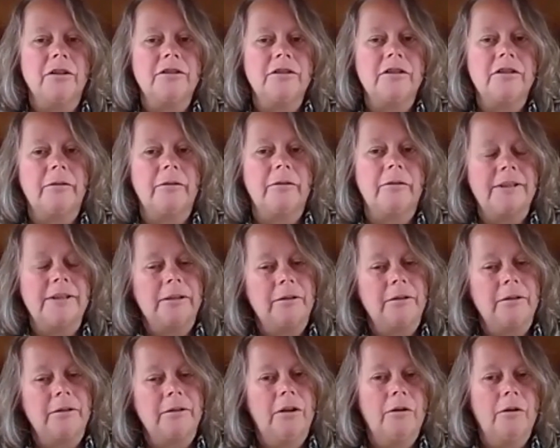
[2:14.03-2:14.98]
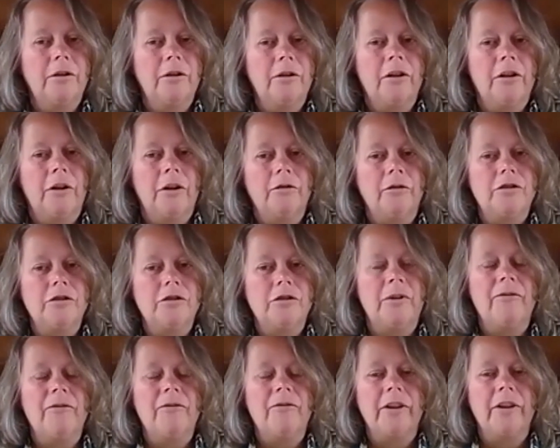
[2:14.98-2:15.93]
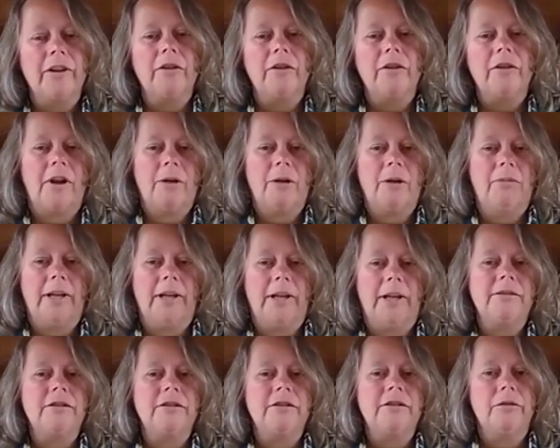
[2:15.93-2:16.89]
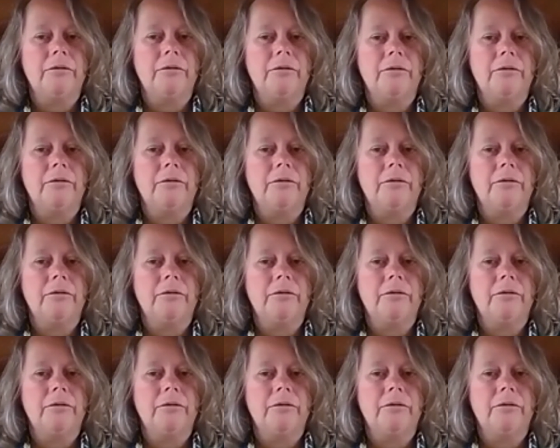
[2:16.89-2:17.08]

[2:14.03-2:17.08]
So it's, you know, do we find the right place to